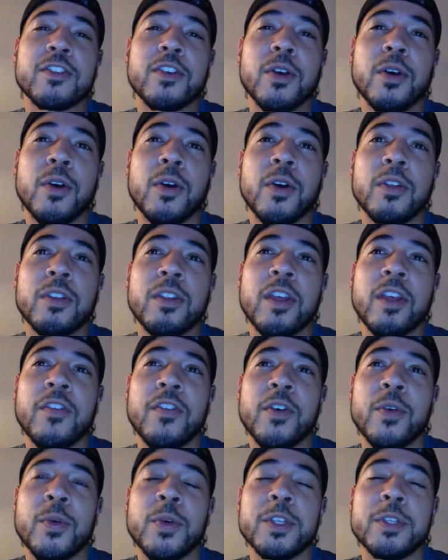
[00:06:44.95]
So
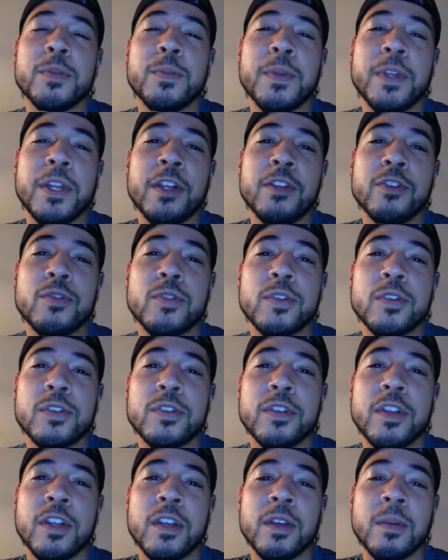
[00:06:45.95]
they've always been
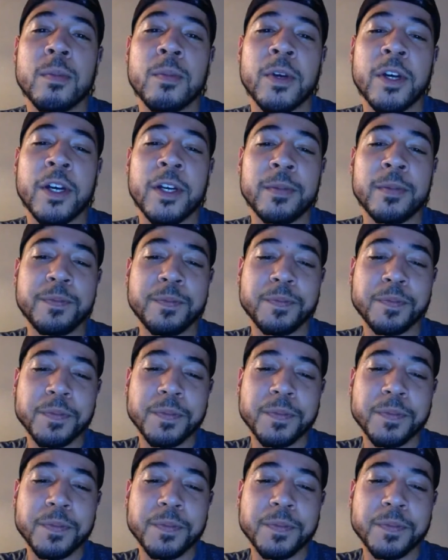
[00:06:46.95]
interesting, but